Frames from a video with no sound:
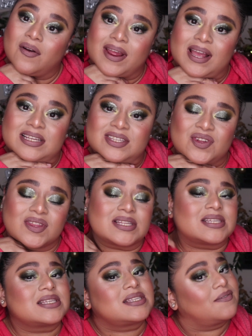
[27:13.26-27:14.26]
Alright guys, so
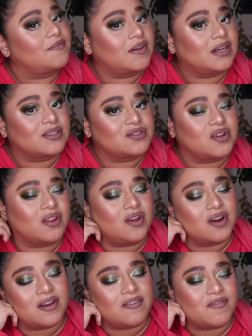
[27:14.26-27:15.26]
this is the finished
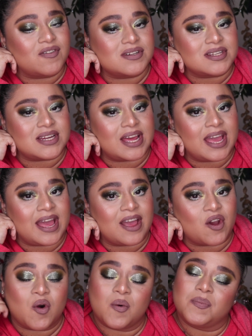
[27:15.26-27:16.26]
look for today. I
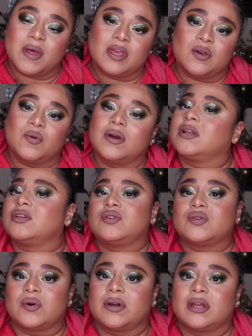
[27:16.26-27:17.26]
hope that you
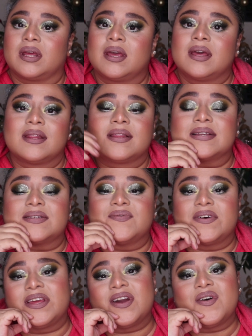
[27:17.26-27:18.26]
enjoyed this
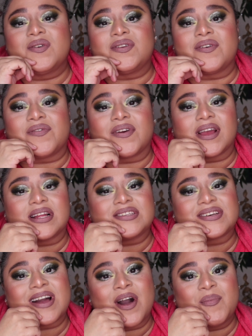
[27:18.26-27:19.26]
video. Don't forget
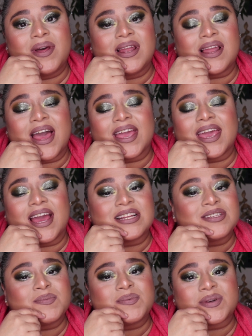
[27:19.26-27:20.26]
to comment, like, and
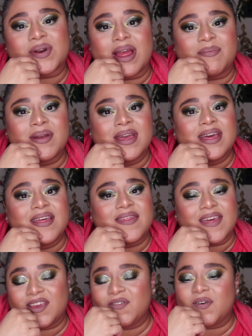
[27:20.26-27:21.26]
subscribe.
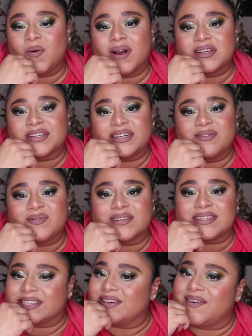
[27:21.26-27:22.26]
Thank you for watching. We'll
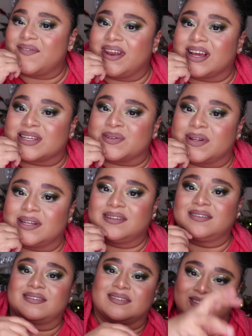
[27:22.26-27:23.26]
see you at my next one.
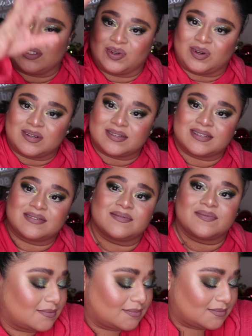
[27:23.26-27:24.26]
Toodles!